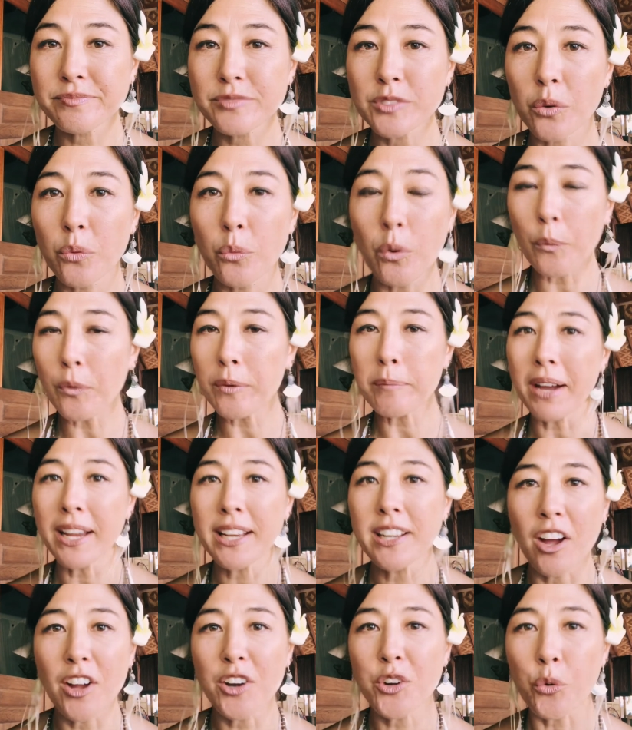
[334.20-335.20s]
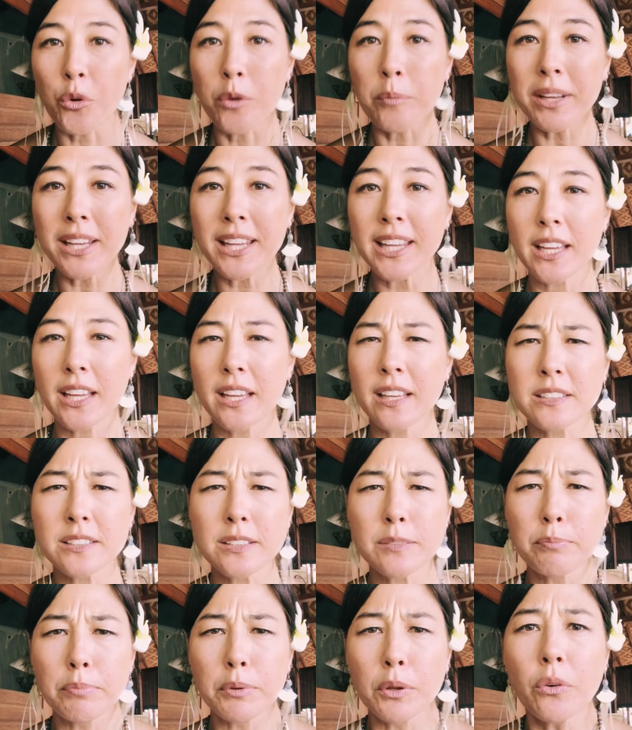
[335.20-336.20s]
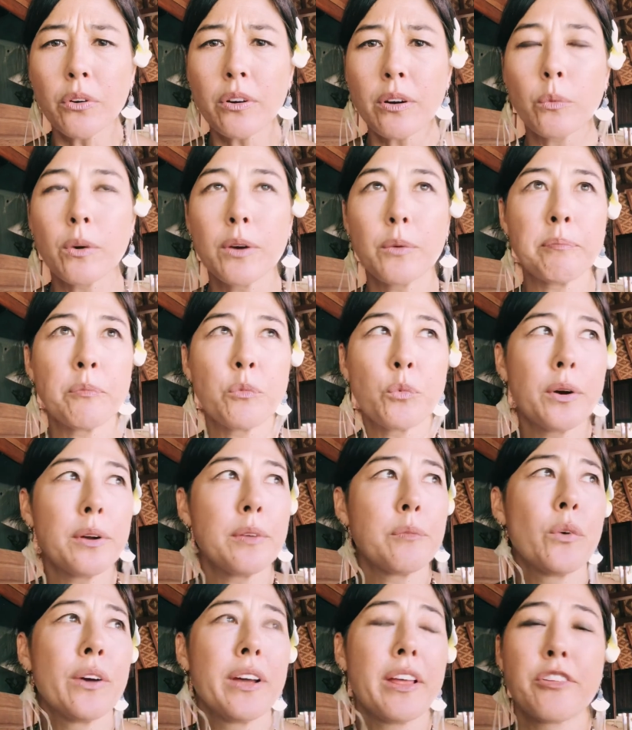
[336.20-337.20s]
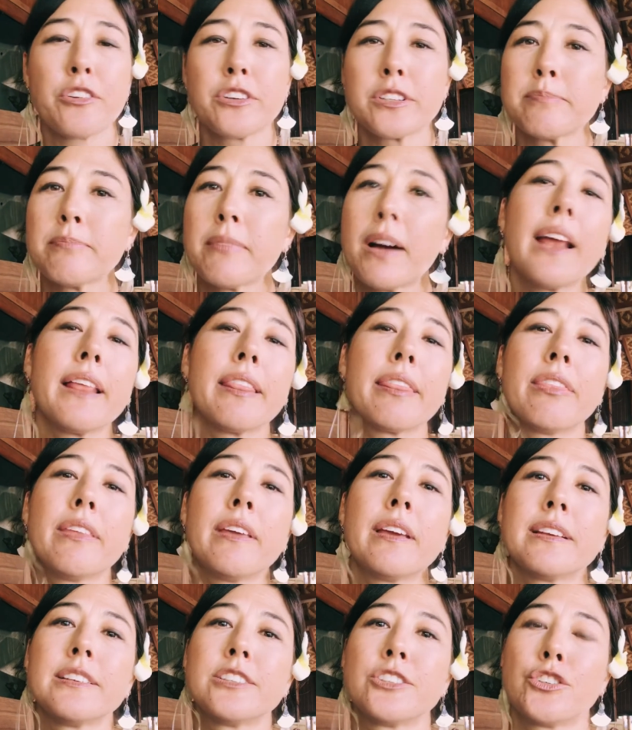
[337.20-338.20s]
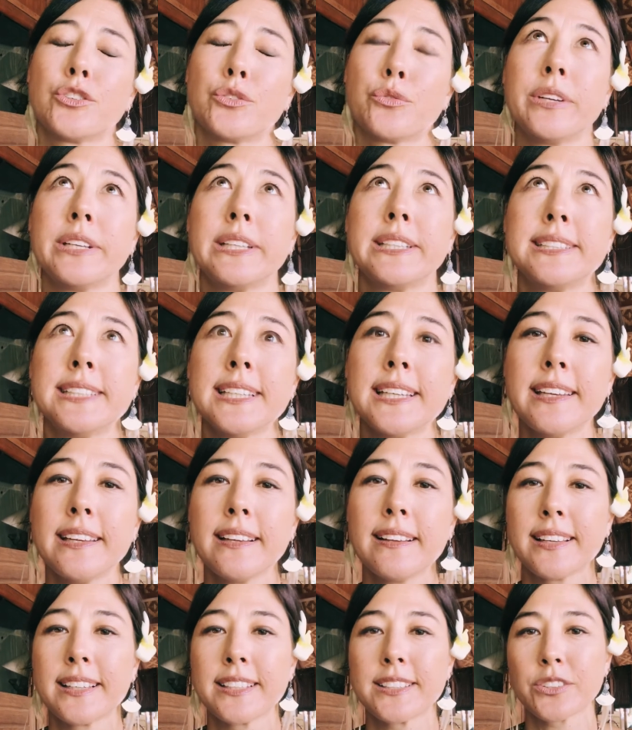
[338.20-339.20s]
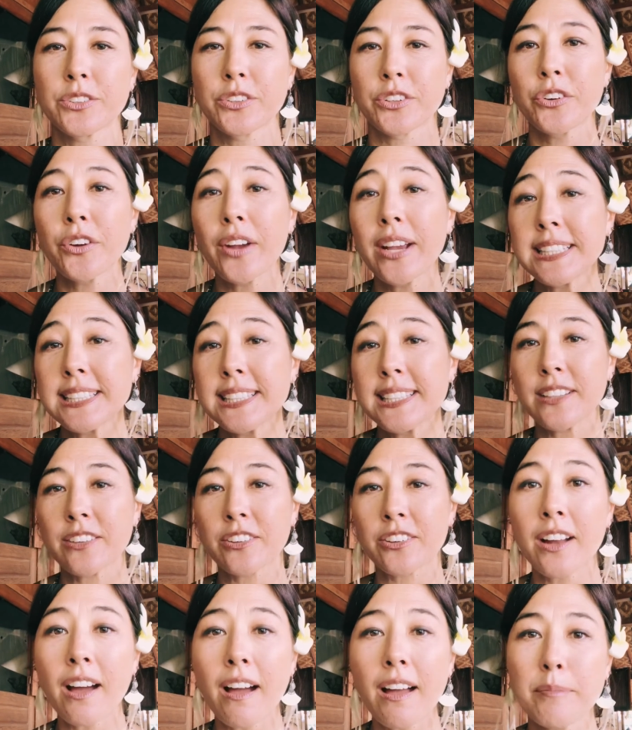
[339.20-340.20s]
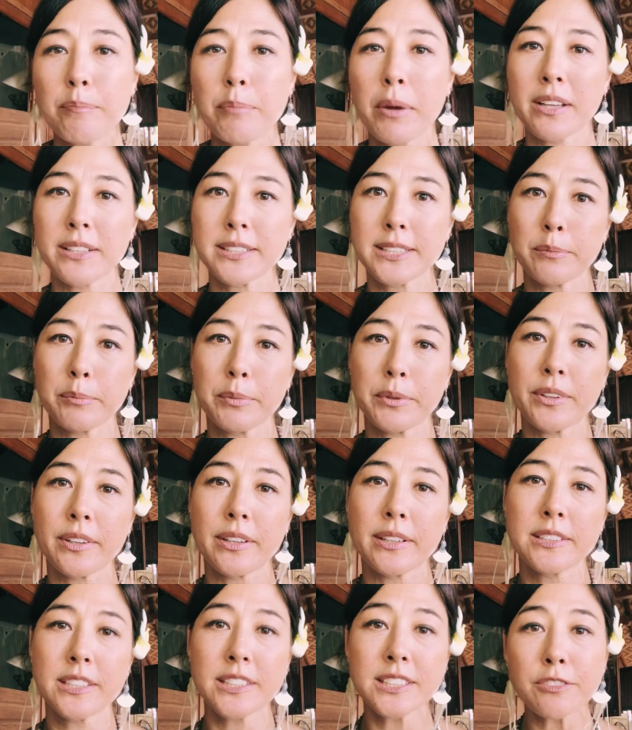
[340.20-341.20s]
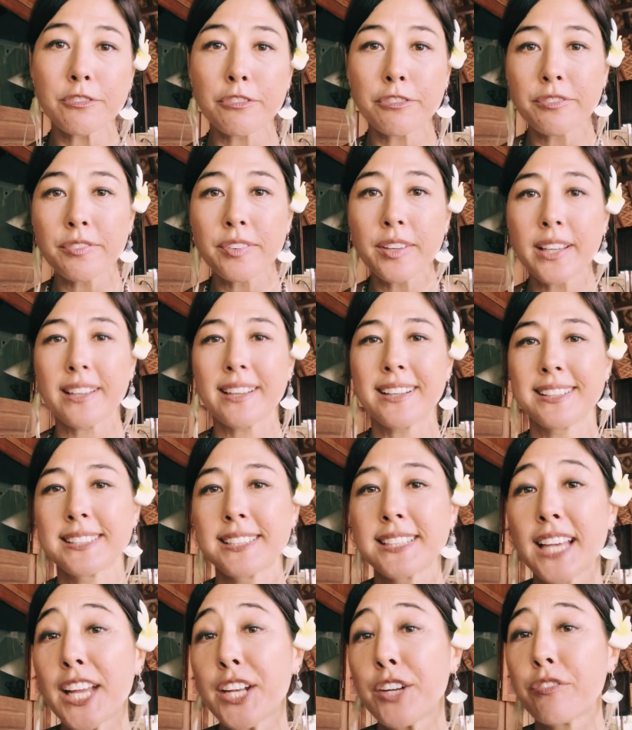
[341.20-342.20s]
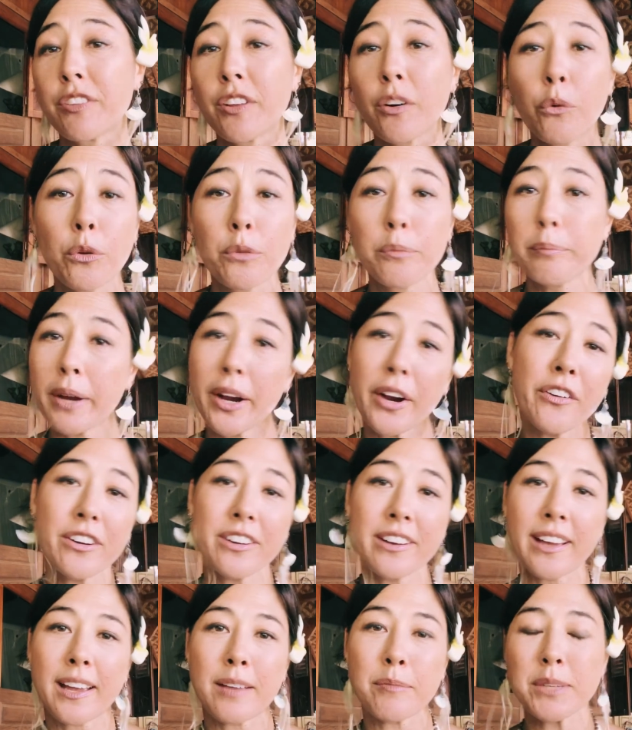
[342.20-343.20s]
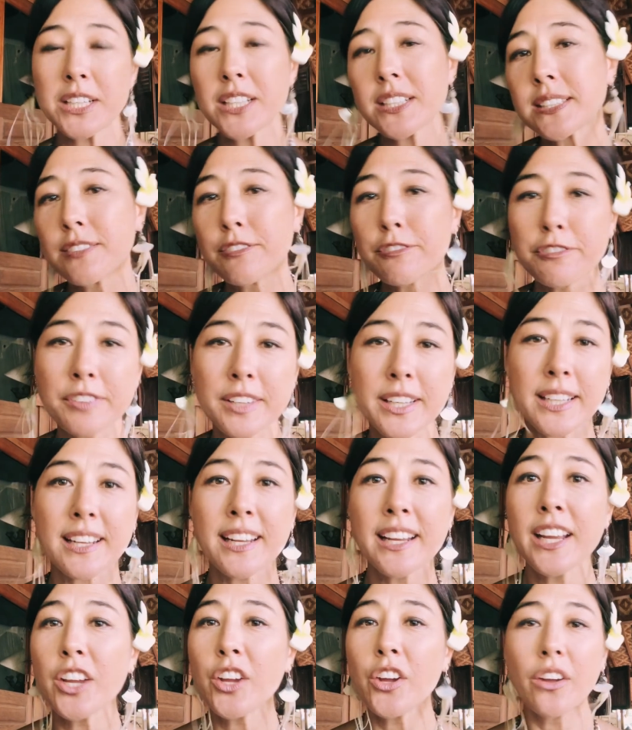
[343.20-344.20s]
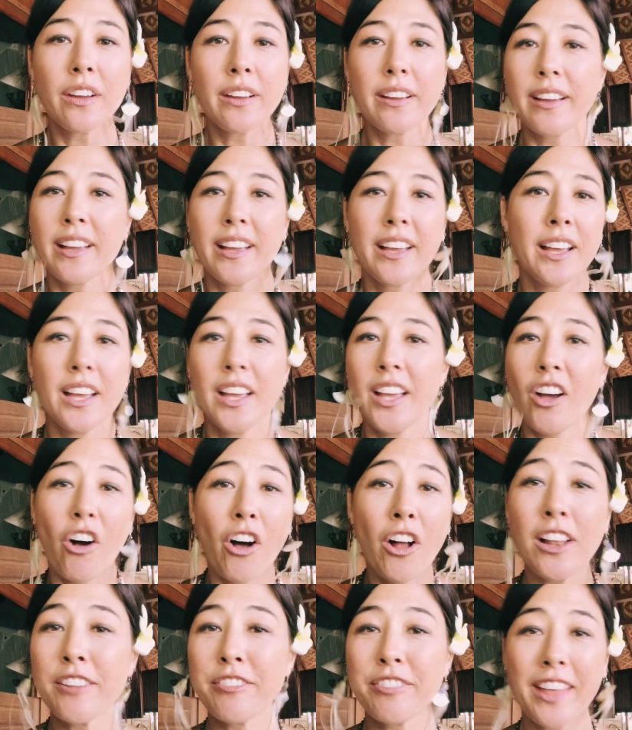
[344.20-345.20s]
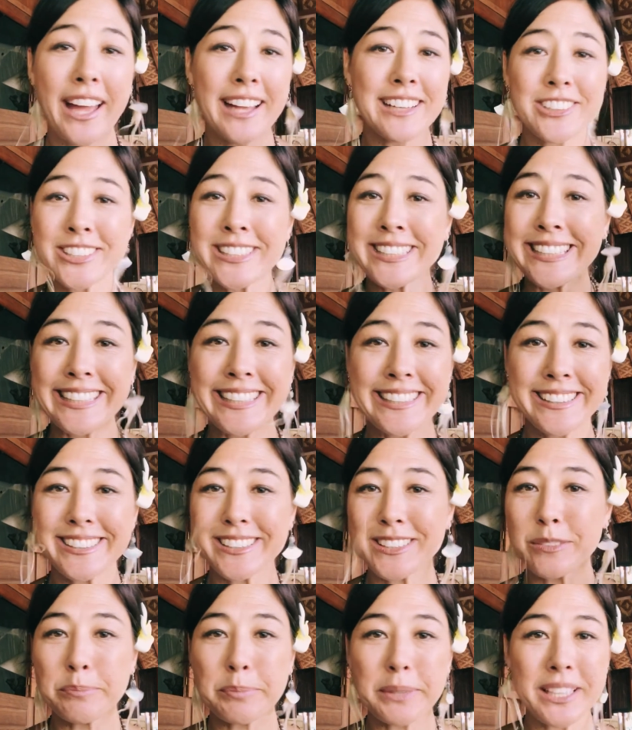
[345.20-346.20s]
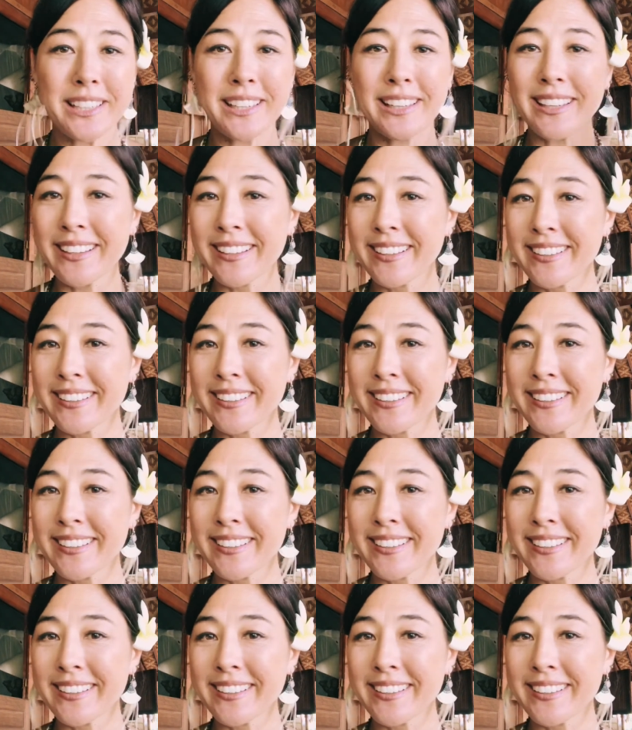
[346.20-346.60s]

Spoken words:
what we might not normally explore, what others might think is just ridiculous or crazy or not possible. It doesn't fit inside of the old paradigm. It doesn't fit. All of that just needs to be